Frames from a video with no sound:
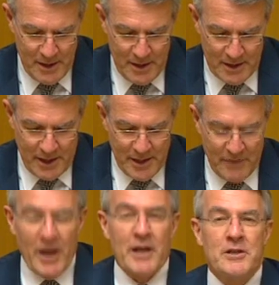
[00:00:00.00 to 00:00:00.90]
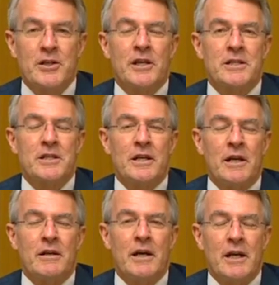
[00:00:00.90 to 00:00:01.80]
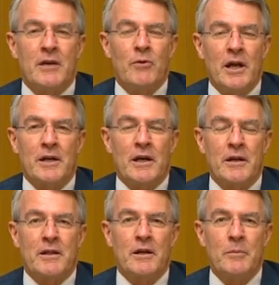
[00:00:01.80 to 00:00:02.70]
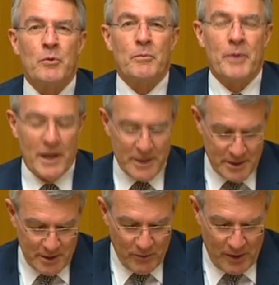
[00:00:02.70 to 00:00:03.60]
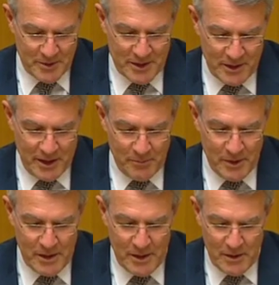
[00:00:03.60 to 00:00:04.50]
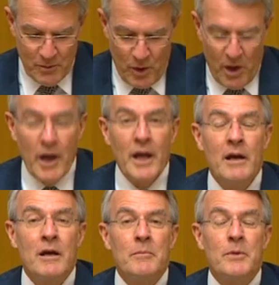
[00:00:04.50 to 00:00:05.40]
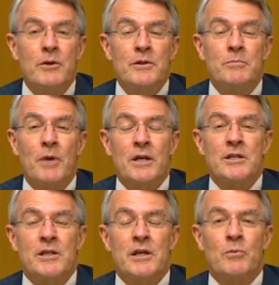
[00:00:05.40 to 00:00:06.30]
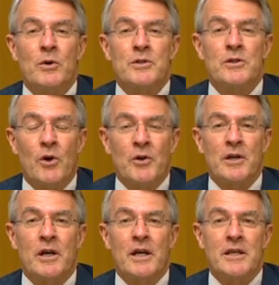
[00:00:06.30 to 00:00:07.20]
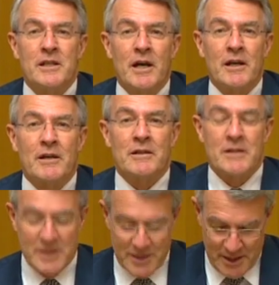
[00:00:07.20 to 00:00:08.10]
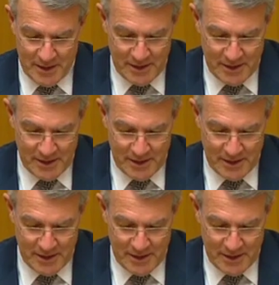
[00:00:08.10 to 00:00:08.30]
they never had a chance to get a grant under the Liberal Party's corrupt scheme. Why? Because my seat was not a target seat.